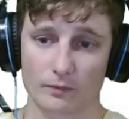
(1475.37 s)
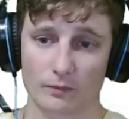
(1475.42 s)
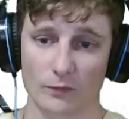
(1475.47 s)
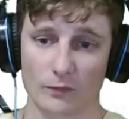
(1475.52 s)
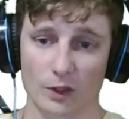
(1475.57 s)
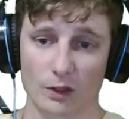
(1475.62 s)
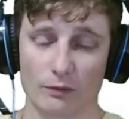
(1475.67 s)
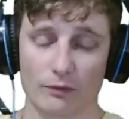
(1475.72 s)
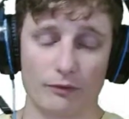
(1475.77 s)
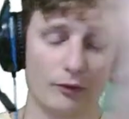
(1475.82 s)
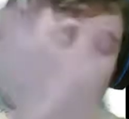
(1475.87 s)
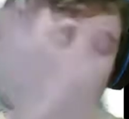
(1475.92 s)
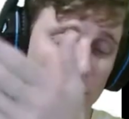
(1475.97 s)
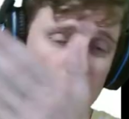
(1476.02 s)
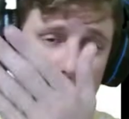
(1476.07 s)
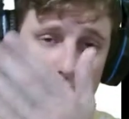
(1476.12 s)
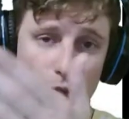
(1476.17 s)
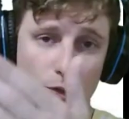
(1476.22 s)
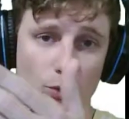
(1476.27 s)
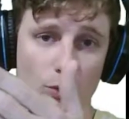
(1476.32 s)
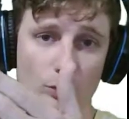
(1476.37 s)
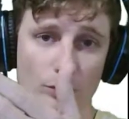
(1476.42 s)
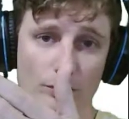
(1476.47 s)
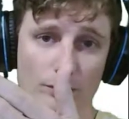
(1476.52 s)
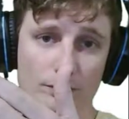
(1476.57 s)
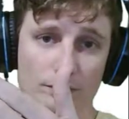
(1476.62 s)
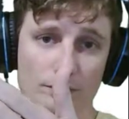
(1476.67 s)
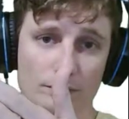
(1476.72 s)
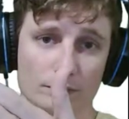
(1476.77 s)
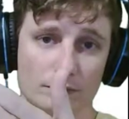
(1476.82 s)
Full Circle
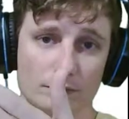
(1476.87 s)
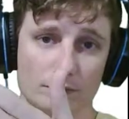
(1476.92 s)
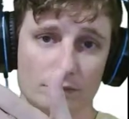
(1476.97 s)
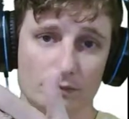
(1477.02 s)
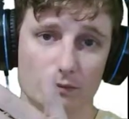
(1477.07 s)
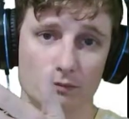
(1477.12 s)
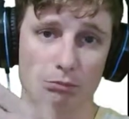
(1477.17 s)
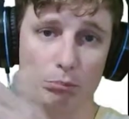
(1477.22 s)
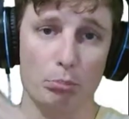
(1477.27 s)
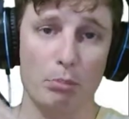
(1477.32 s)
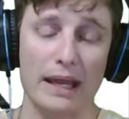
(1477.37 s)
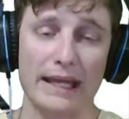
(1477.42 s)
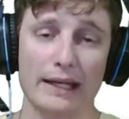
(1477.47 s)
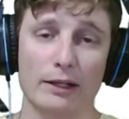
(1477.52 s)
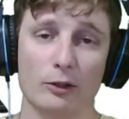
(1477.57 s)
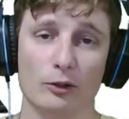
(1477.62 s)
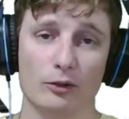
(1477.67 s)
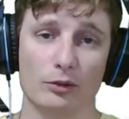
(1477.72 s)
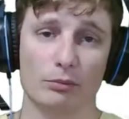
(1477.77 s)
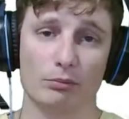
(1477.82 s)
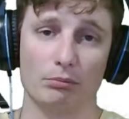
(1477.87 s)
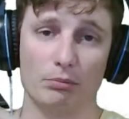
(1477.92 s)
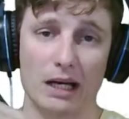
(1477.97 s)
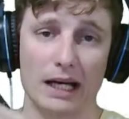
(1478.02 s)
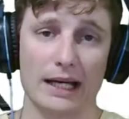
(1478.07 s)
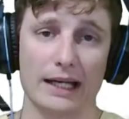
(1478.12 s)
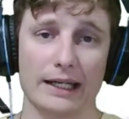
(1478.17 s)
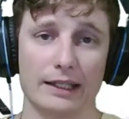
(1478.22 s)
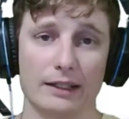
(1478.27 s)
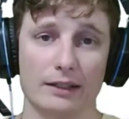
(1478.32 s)
mailed
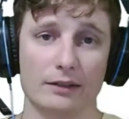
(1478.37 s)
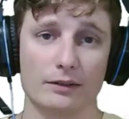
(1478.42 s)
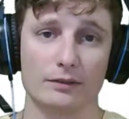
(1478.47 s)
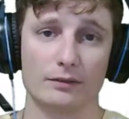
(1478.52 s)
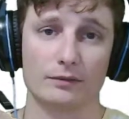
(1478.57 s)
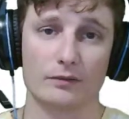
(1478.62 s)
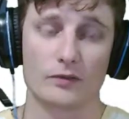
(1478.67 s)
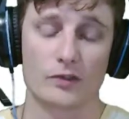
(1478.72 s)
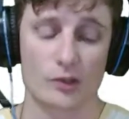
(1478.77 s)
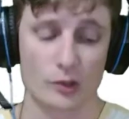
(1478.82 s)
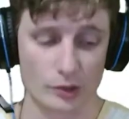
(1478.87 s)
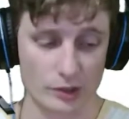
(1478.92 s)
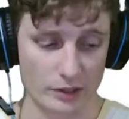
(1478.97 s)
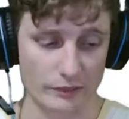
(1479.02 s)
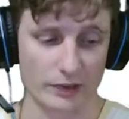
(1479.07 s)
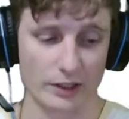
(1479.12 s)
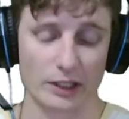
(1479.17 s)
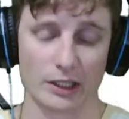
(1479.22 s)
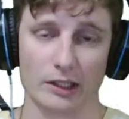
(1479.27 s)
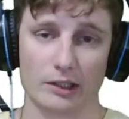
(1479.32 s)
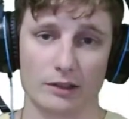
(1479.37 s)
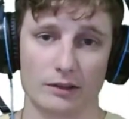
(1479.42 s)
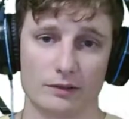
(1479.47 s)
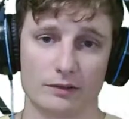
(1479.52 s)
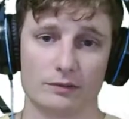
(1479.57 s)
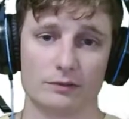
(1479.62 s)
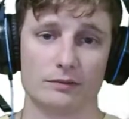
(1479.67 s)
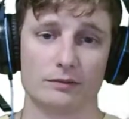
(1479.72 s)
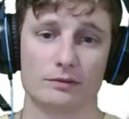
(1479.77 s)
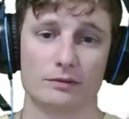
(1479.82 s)
my certificate
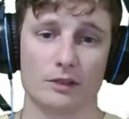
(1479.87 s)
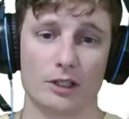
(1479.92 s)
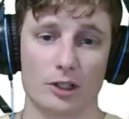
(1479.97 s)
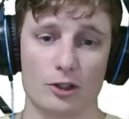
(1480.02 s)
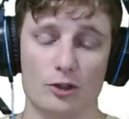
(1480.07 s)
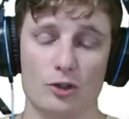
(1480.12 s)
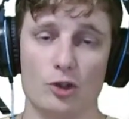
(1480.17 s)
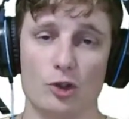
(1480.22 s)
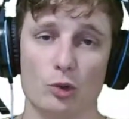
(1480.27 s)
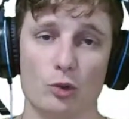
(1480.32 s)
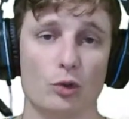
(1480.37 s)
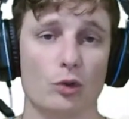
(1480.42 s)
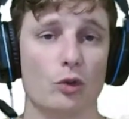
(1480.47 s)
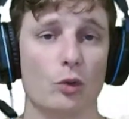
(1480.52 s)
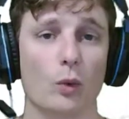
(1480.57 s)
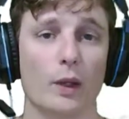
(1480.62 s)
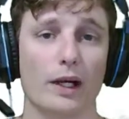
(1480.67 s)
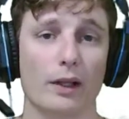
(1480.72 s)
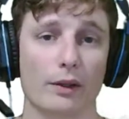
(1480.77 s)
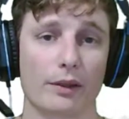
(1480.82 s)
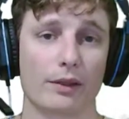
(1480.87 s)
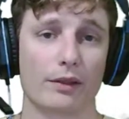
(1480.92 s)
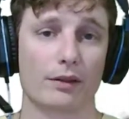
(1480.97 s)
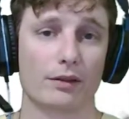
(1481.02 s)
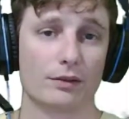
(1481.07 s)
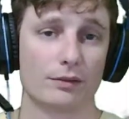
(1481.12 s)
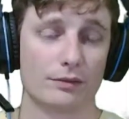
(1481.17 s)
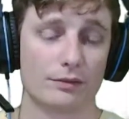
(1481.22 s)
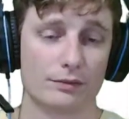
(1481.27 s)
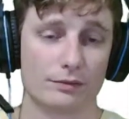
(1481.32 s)
on June 12th.
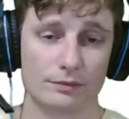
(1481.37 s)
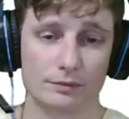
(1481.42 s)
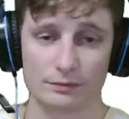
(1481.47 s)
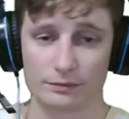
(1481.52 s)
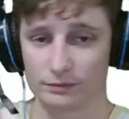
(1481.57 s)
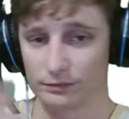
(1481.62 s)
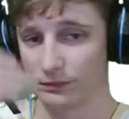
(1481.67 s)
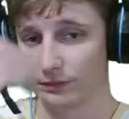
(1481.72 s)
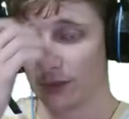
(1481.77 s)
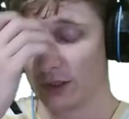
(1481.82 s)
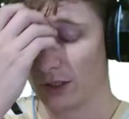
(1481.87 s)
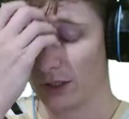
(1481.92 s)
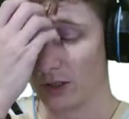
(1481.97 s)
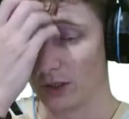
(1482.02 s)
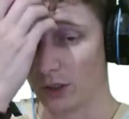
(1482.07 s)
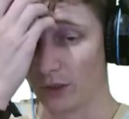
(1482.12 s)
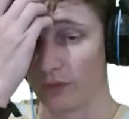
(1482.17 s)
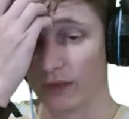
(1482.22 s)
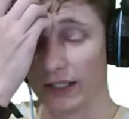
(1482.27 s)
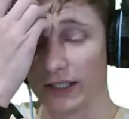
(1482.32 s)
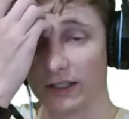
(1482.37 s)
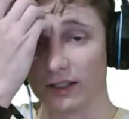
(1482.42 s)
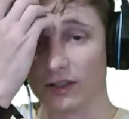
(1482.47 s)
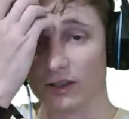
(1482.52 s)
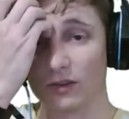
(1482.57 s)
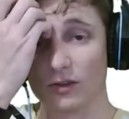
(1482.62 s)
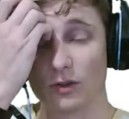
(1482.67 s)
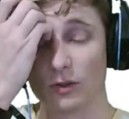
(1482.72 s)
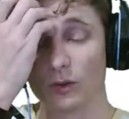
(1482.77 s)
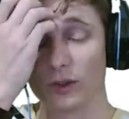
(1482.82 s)
So if I didn't
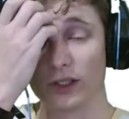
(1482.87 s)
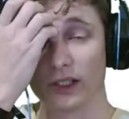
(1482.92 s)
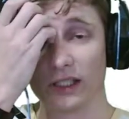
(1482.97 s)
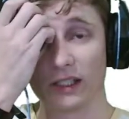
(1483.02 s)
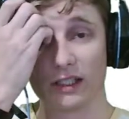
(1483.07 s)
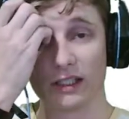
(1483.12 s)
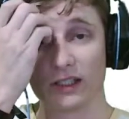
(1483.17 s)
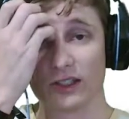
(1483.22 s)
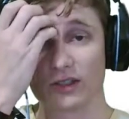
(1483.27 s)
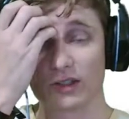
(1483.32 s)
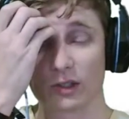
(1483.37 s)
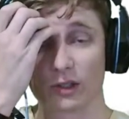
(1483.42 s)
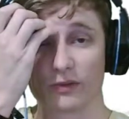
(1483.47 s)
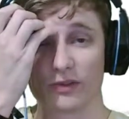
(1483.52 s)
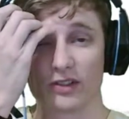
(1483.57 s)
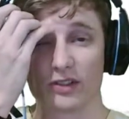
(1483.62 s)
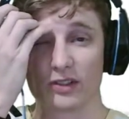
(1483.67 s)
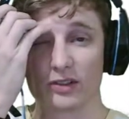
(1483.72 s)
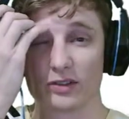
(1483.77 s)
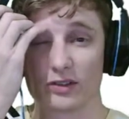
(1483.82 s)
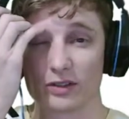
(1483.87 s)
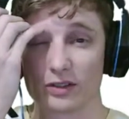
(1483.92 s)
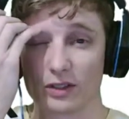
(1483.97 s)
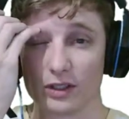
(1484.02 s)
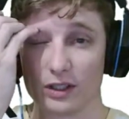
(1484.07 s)
do any of these services,